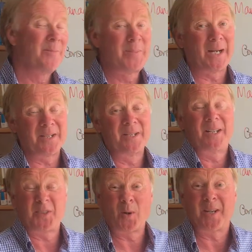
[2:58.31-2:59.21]
but
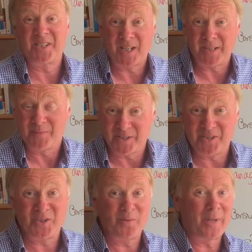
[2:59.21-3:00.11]
it's quite time
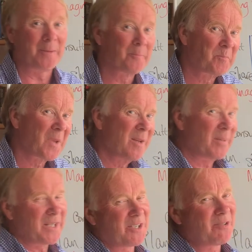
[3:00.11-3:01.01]
consuming.
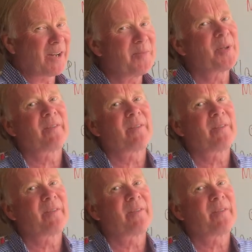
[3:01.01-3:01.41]
But it's a great bit